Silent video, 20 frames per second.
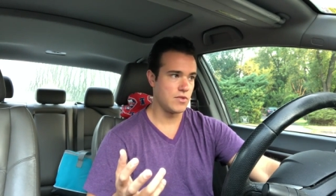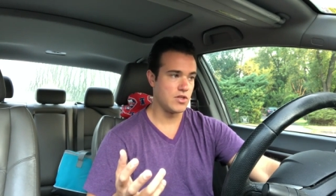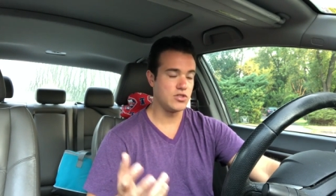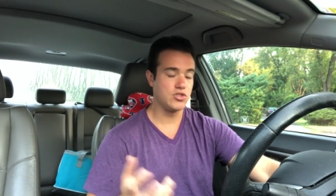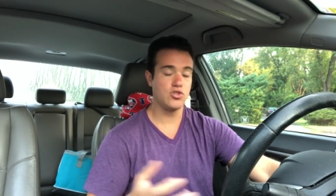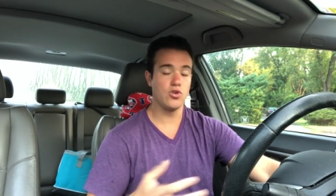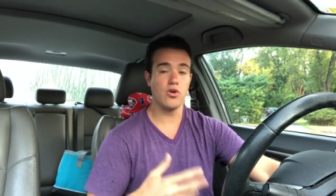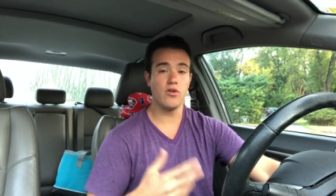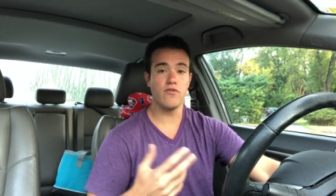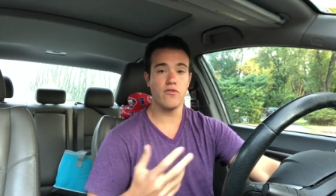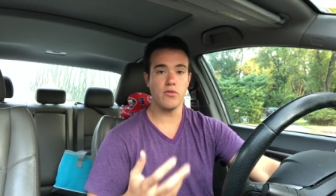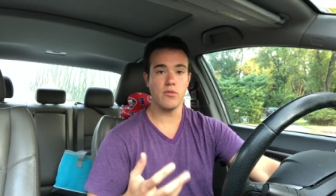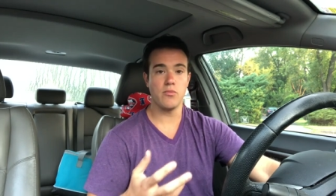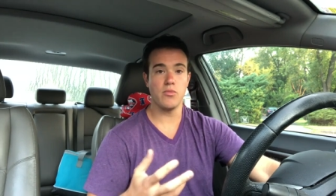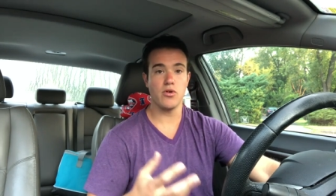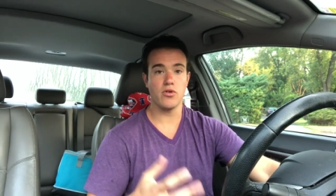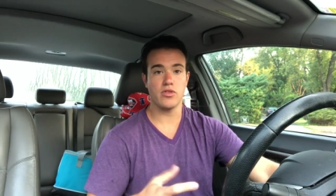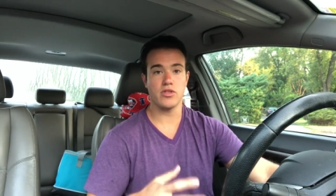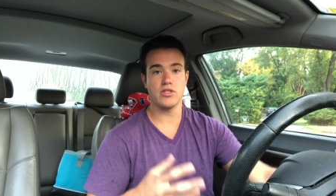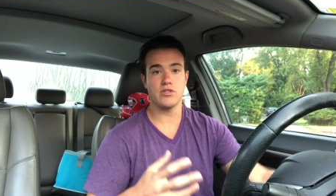enjoyed from the
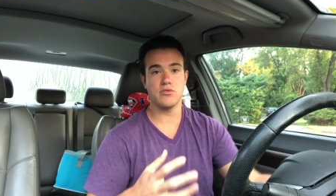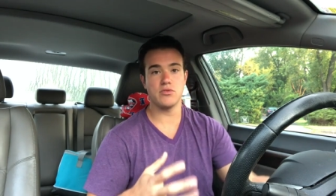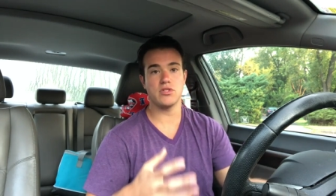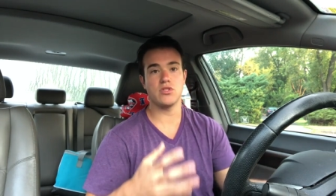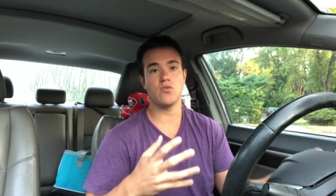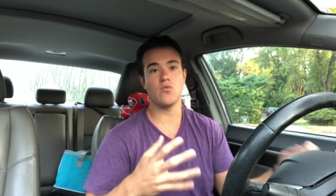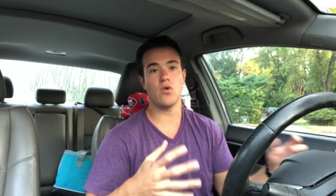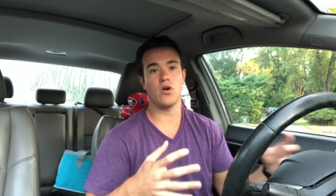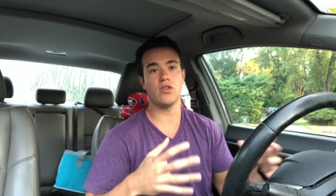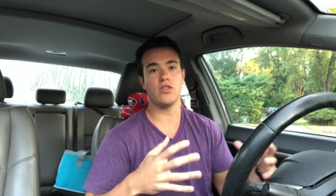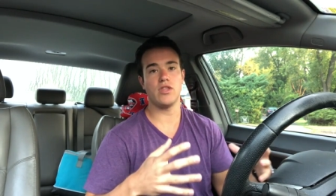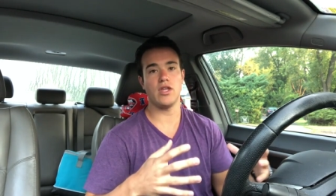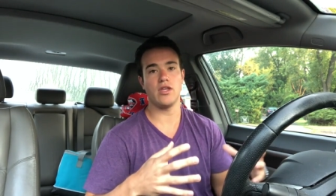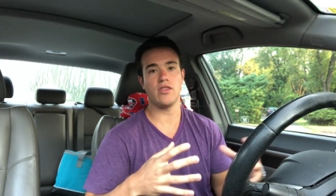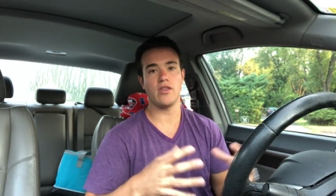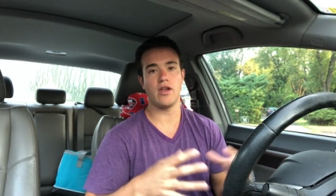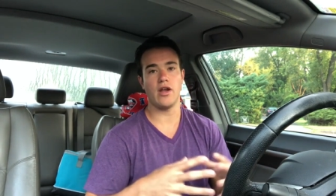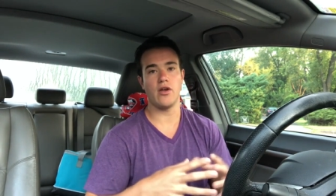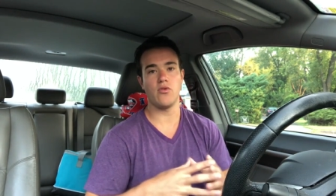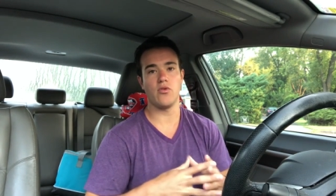book, this was the one
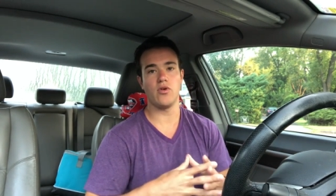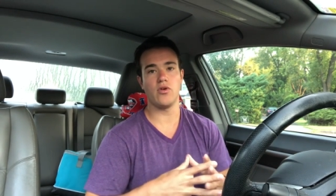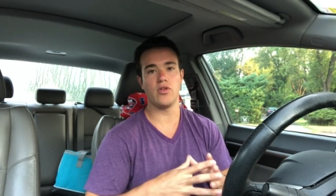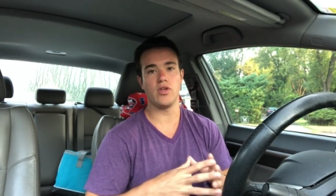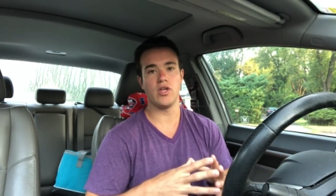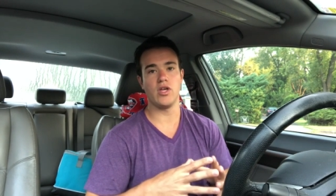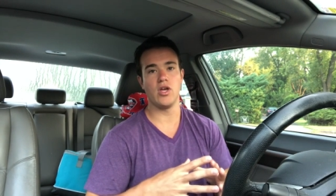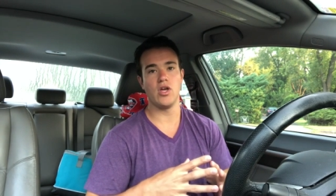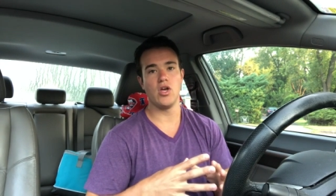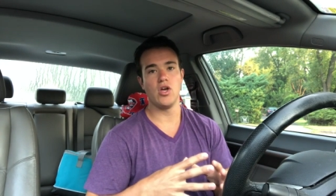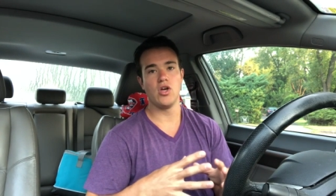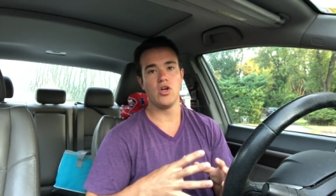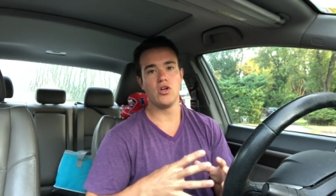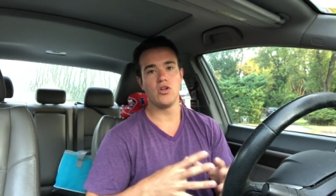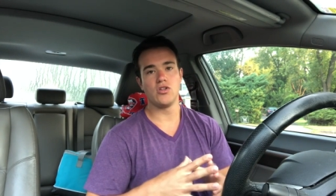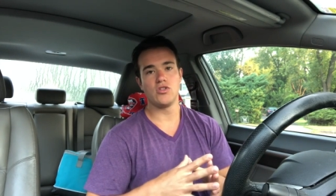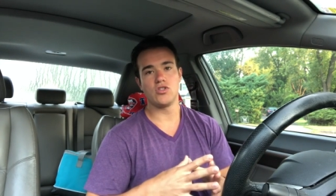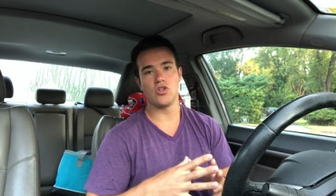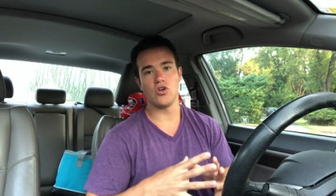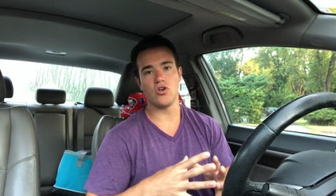thing that I really
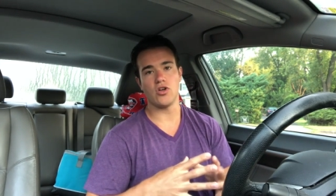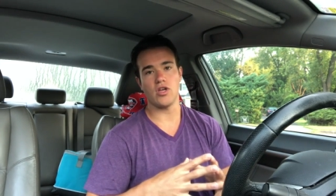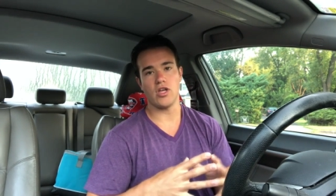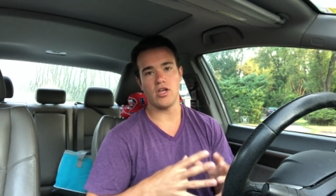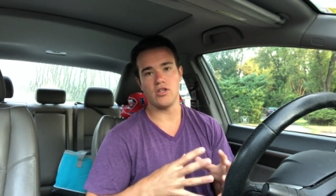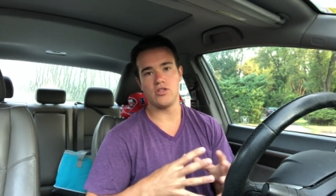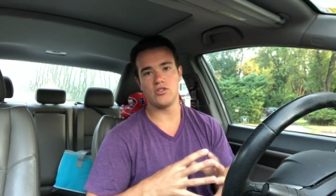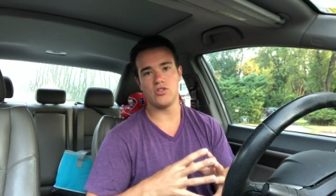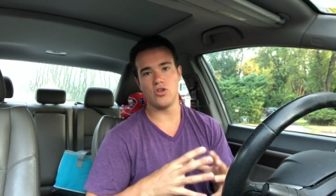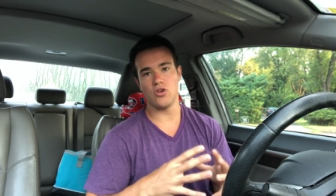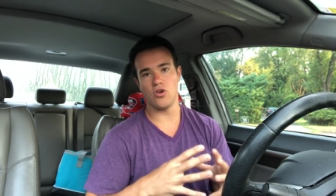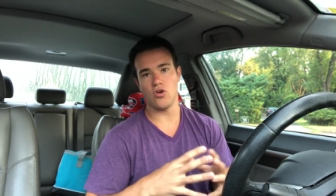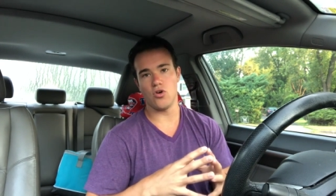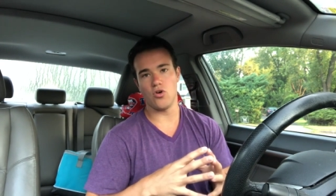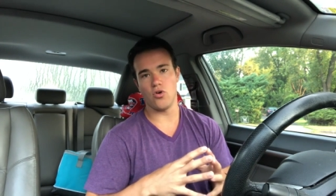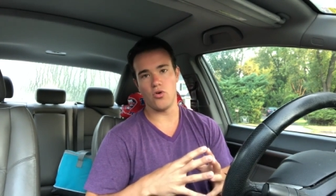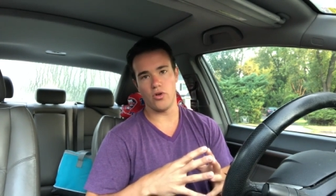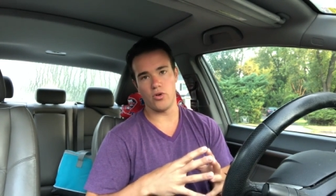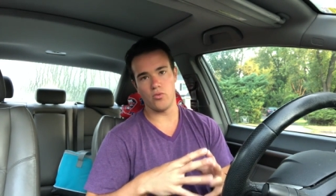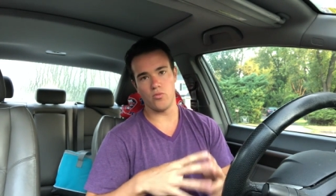took
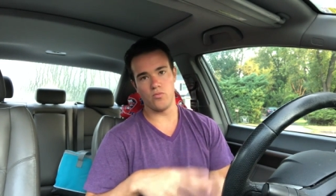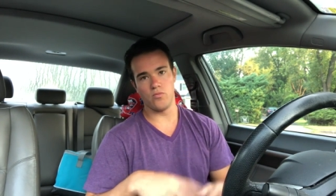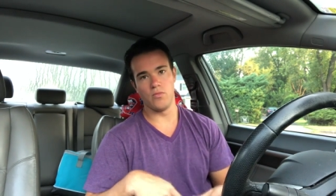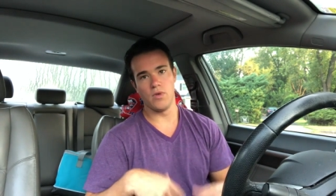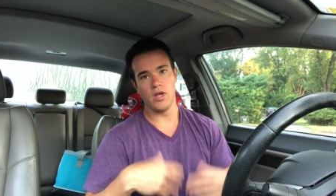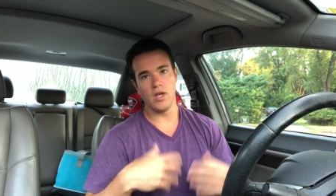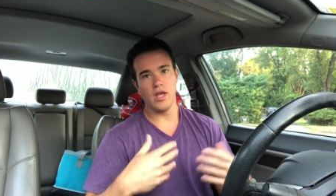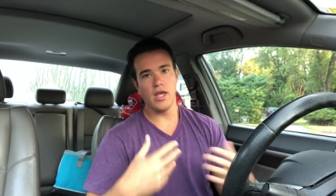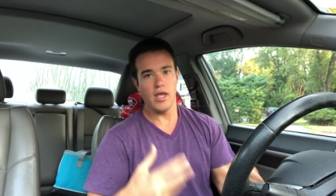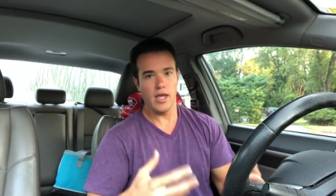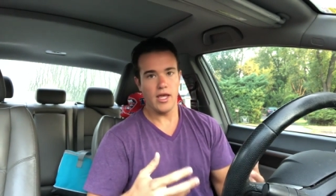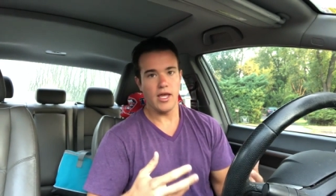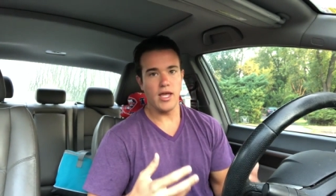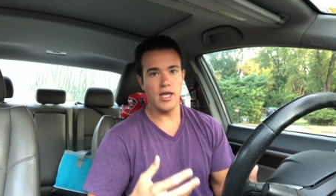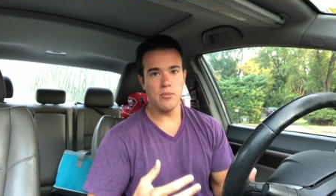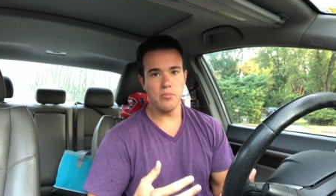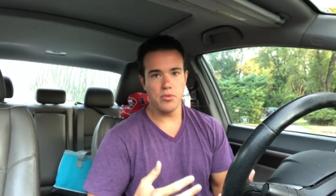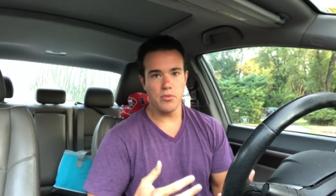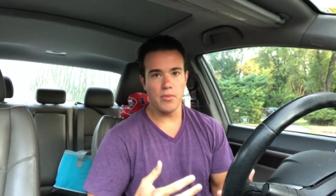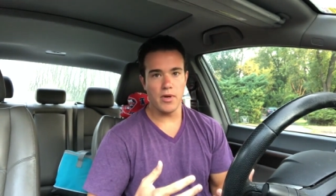hold and
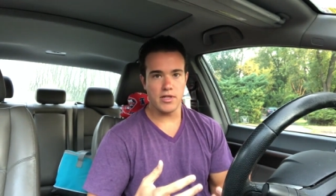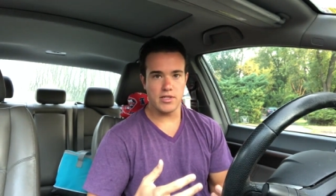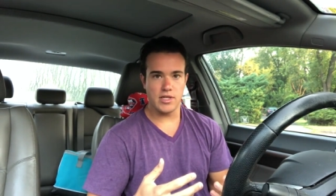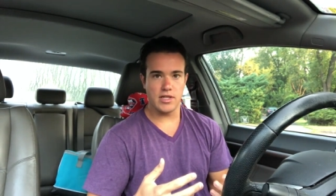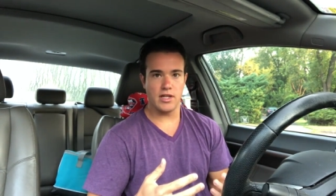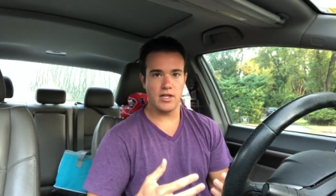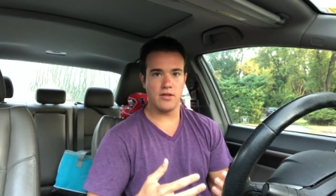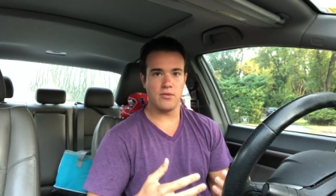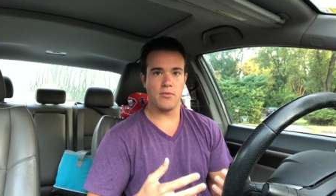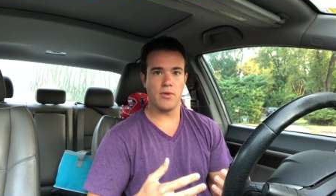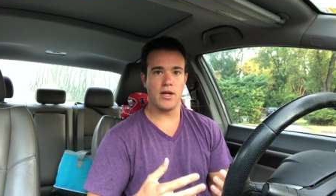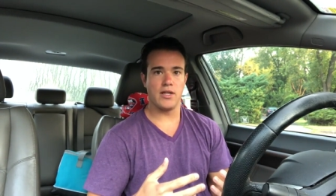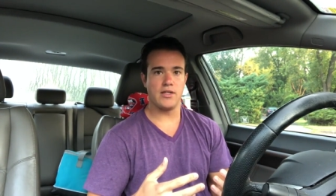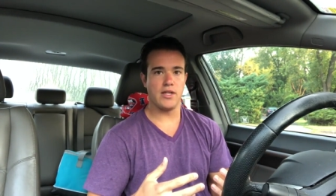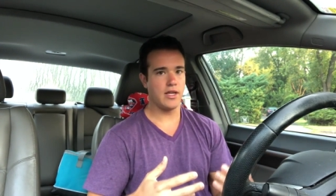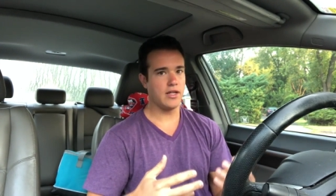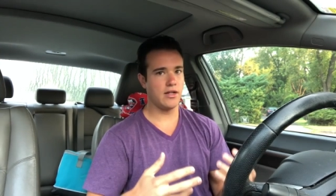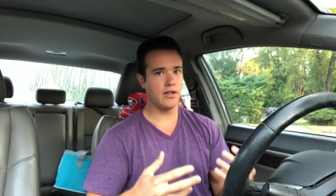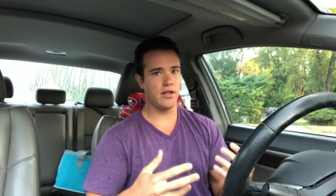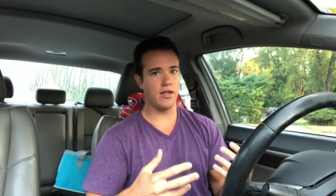implemented in my
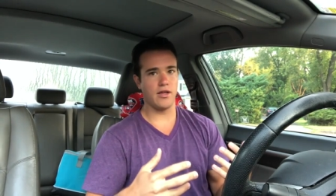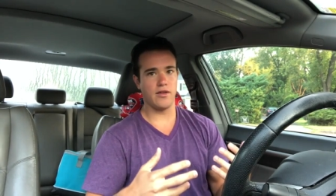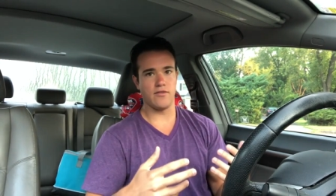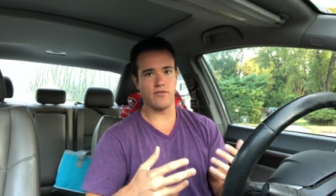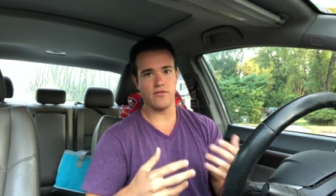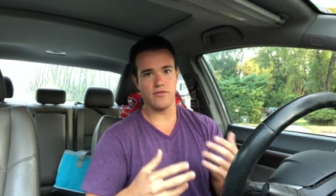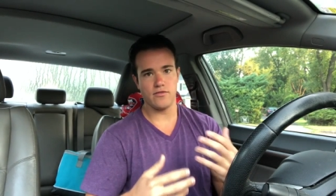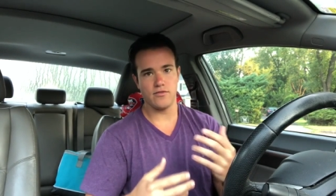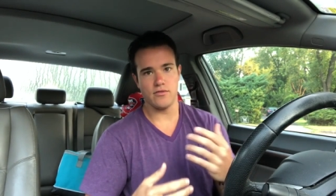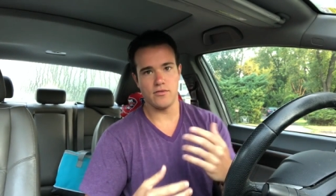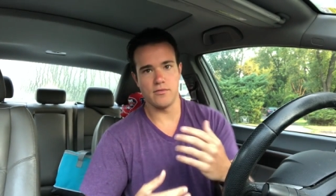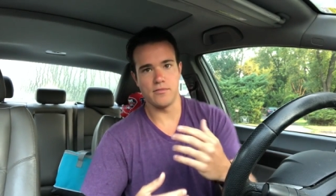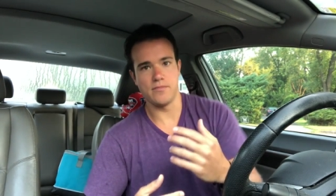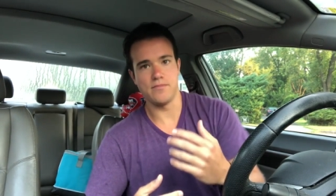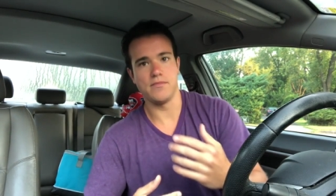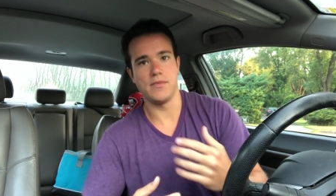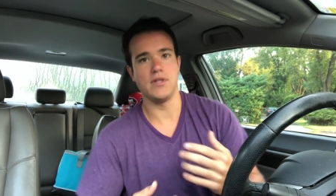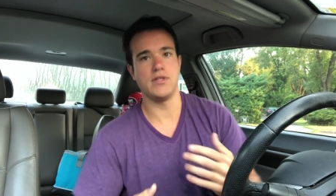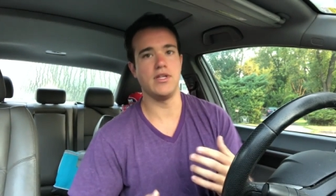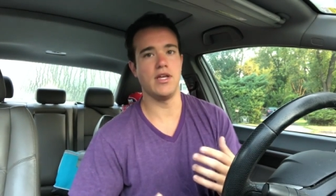
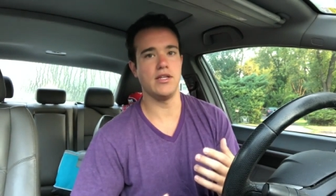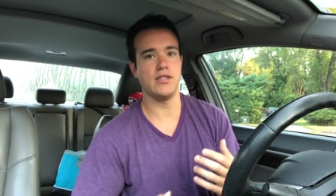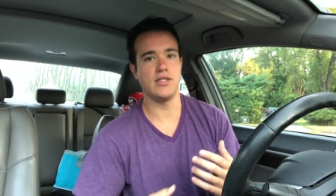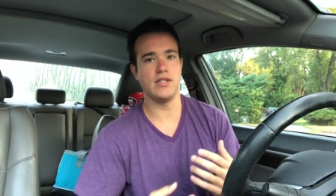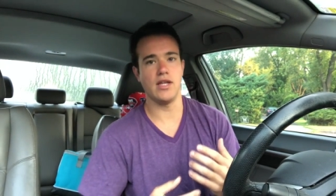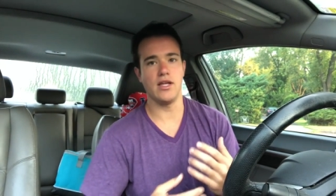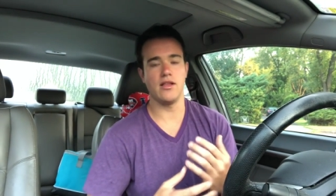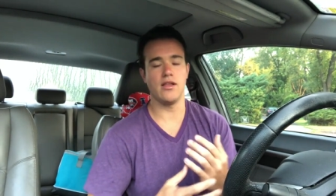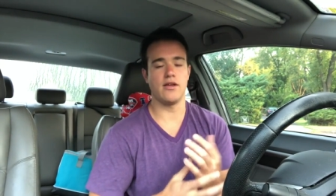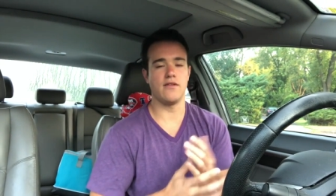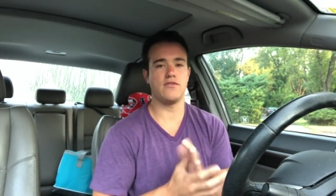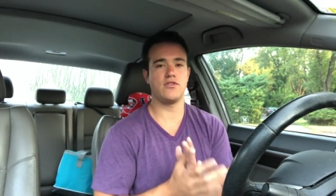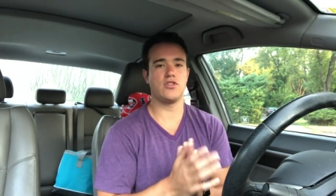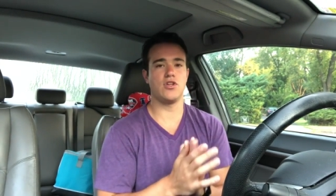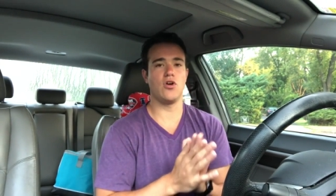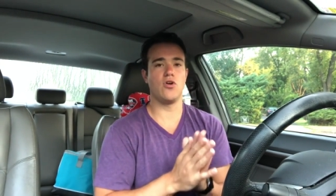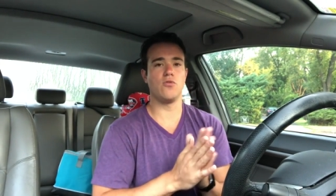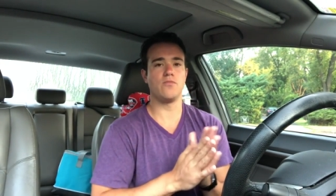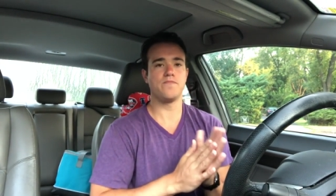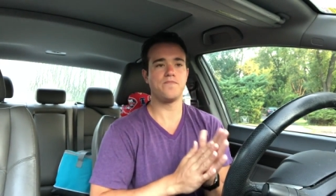day-to-day life.
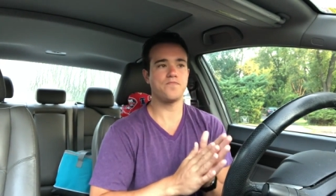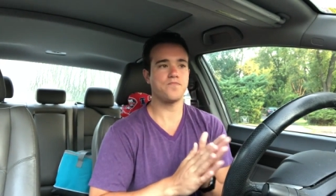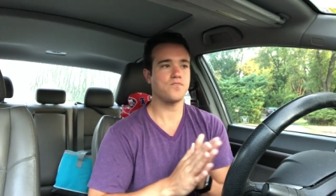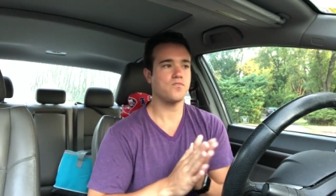So,